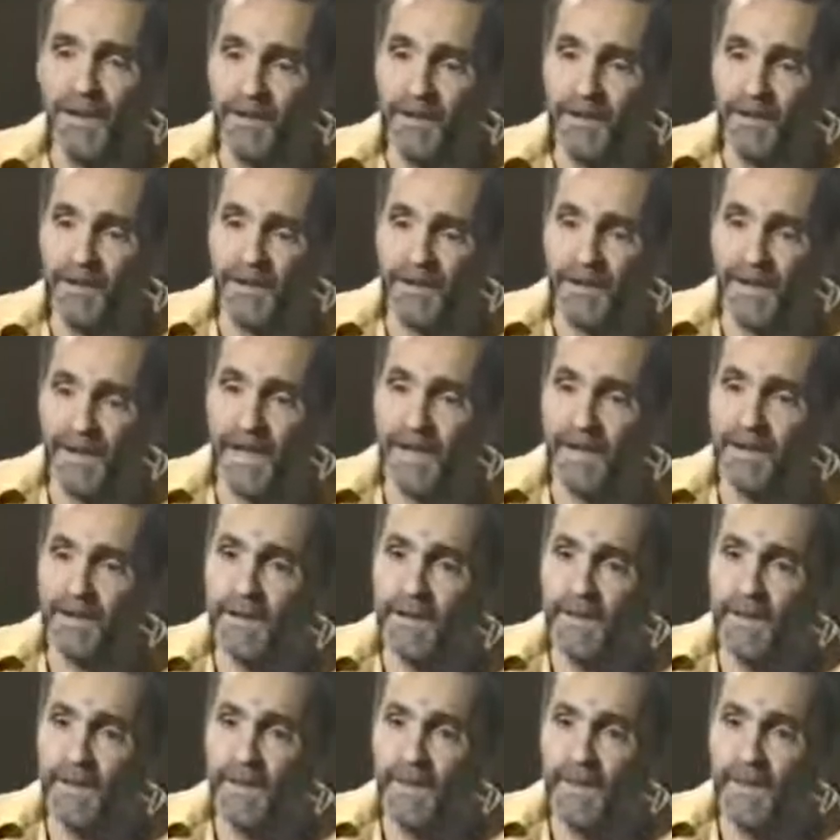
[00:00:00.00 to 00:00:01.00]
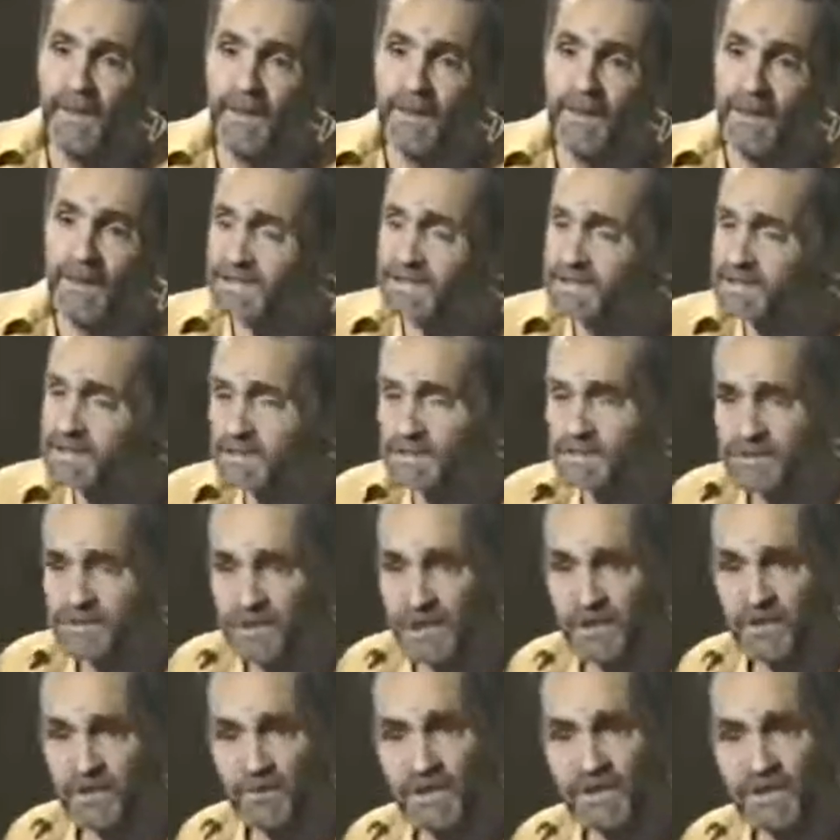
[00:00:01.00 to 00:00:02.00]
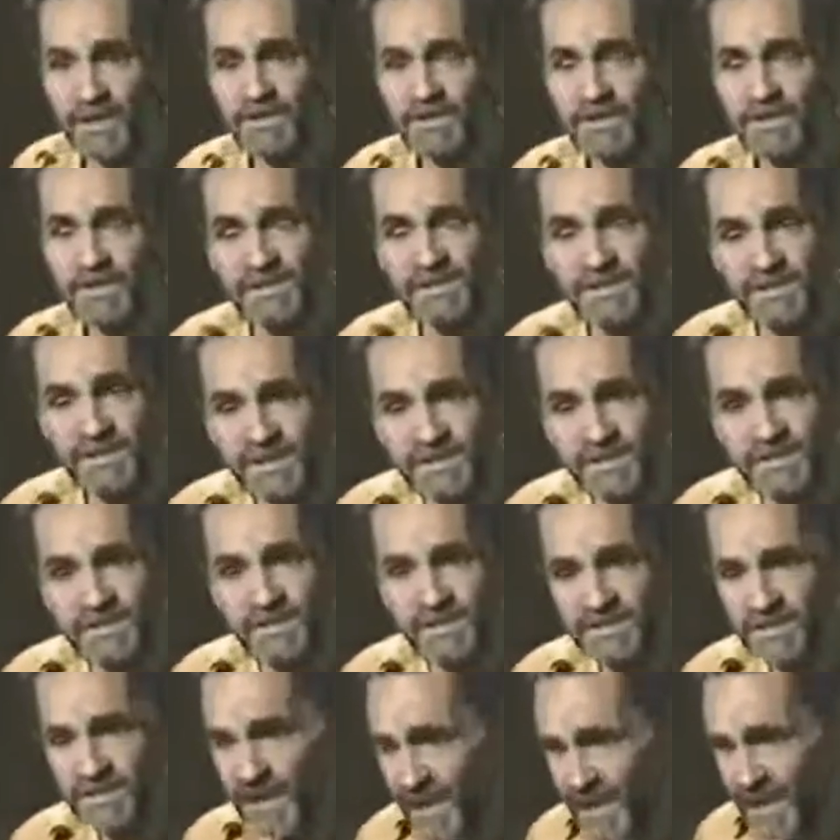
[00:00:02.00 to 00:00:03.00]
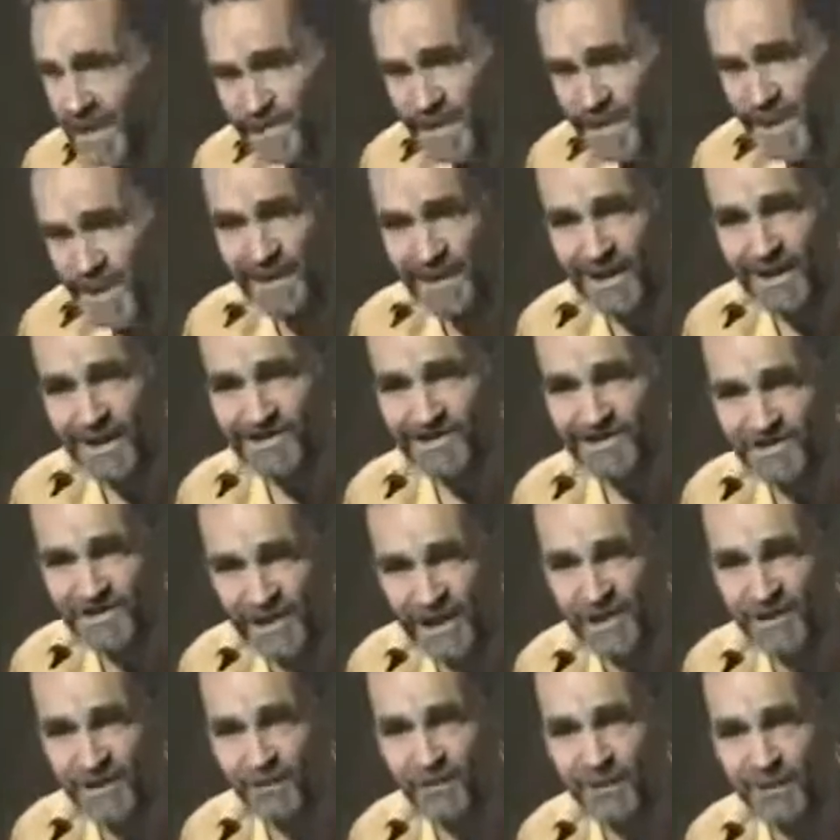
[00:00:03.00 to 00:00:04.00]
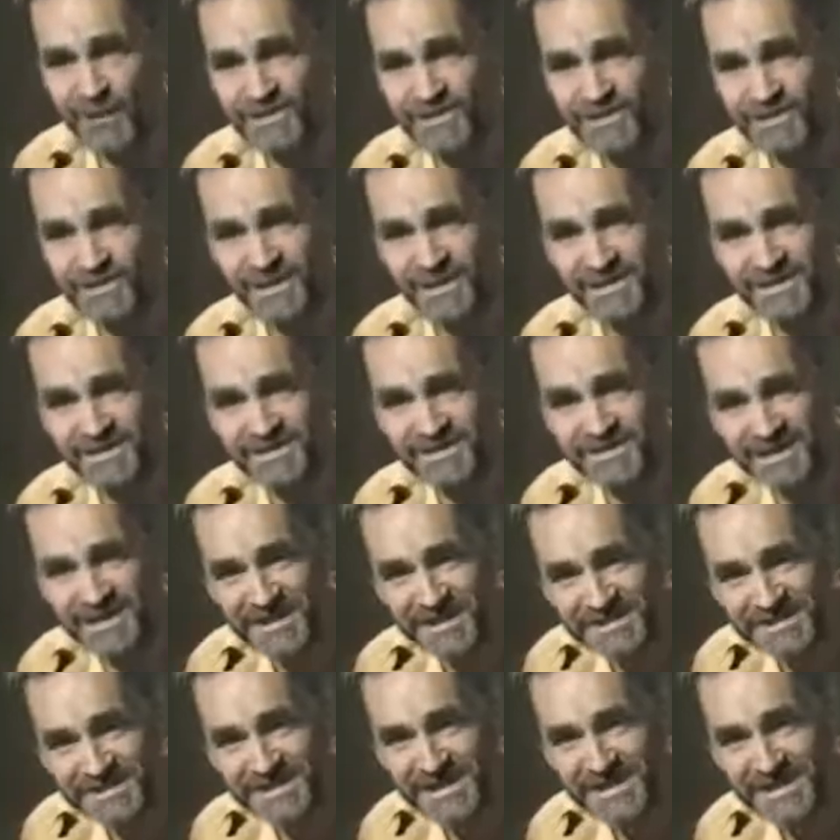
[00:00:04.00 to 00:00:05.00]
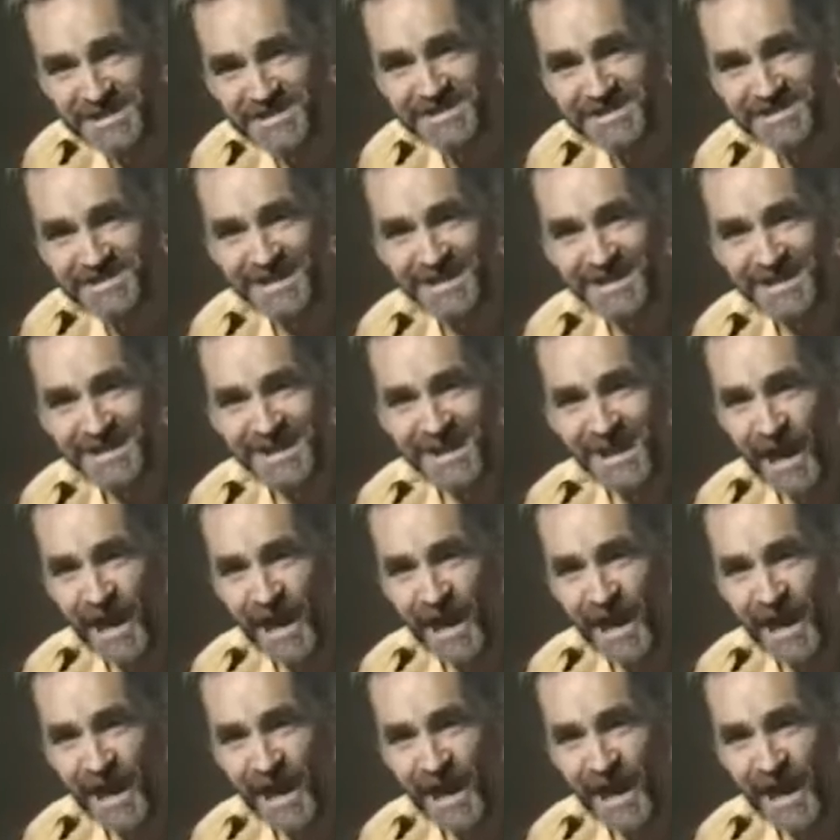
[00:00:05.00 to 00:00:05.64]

Ain't none of that. That's the generation of the 60s. I'm not a generation of the 60s.